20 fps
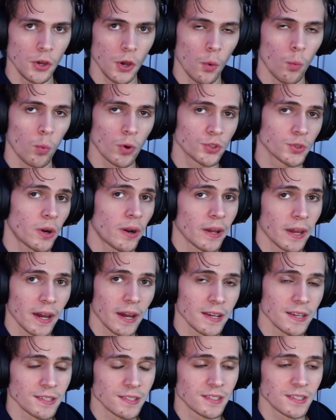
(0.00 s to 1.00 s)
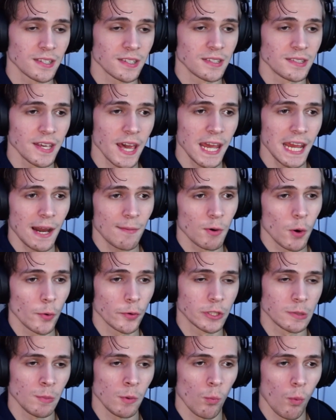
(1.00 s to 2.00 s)
Yo, what is going on, guys? Today I'm
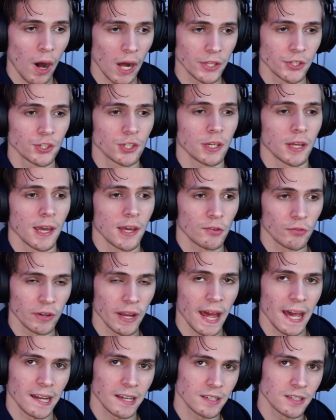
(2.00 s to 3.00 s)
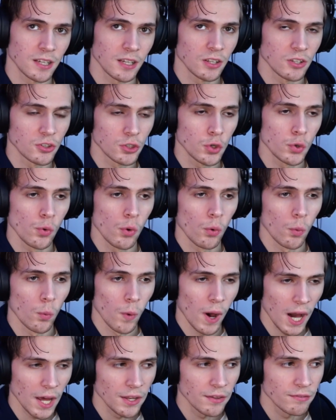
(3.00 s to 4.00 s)
going to be watching and reacting to
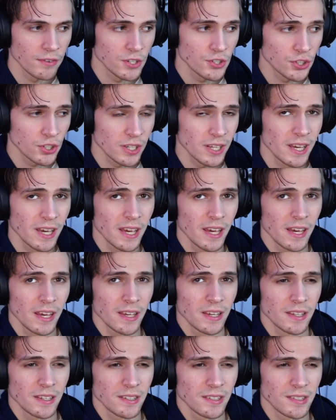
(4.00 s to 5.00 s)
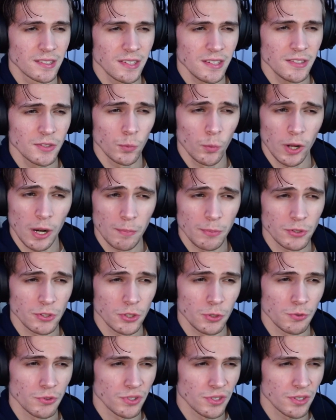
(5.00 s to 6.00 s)
WandaVision season 1
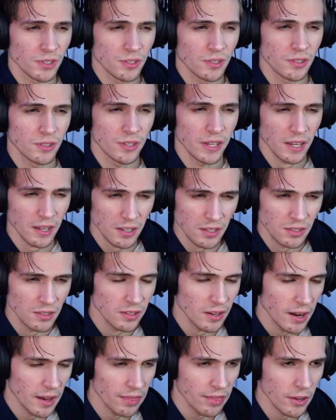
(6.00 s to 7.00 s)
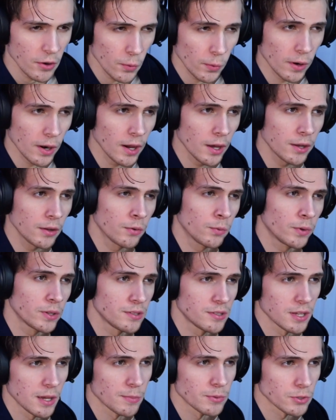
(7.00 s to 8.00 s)
episode 6. I think we're on.
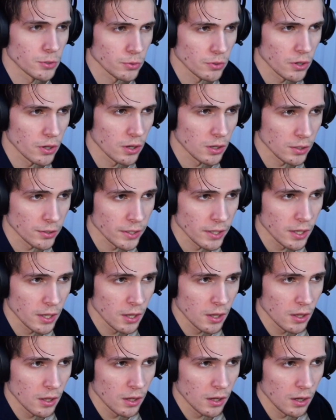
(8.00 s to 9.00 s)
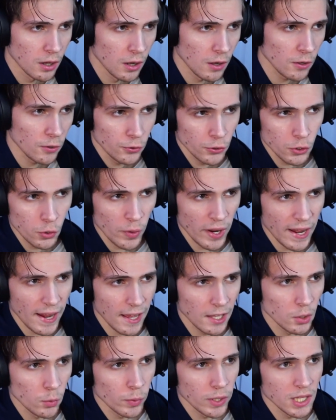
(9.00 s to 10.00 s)
What's the episode called? All New
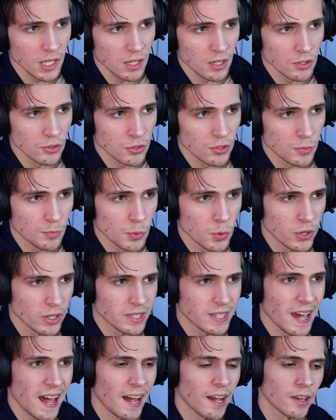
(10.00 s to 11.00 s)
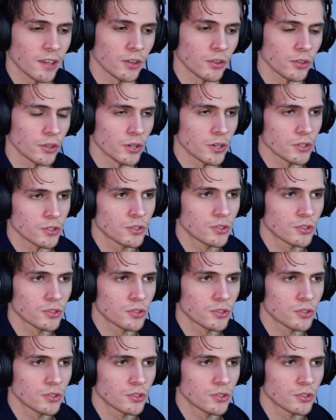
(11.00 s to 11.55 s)
Halloween Spooktacular.